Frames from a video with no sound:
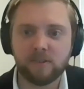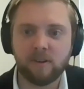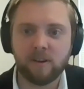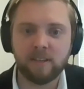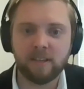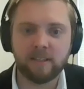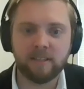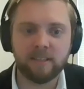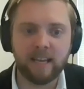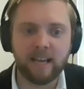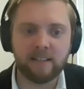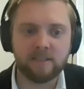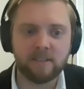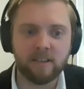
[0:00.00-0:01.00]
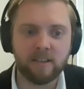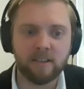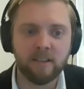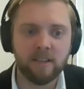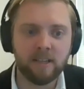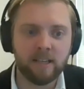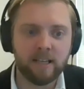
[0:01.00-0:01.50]
So I think that that's
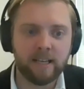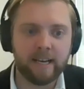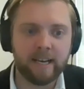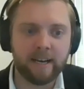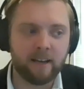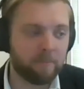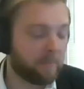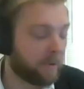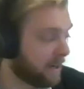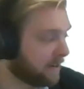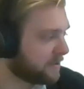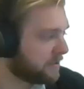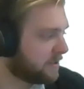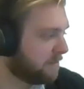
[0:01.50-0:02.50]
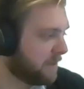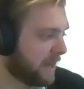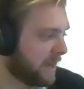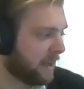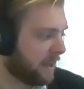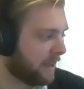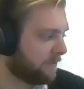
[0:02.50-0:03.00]
appears to
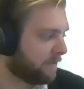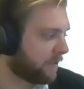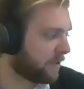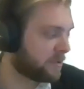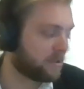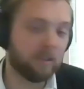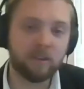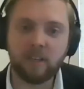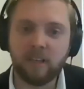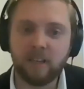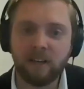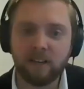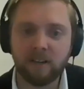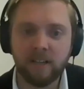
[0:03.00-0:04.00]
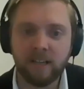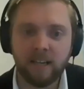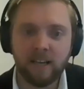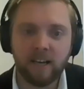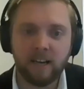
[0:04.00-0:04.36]
be, at first look here,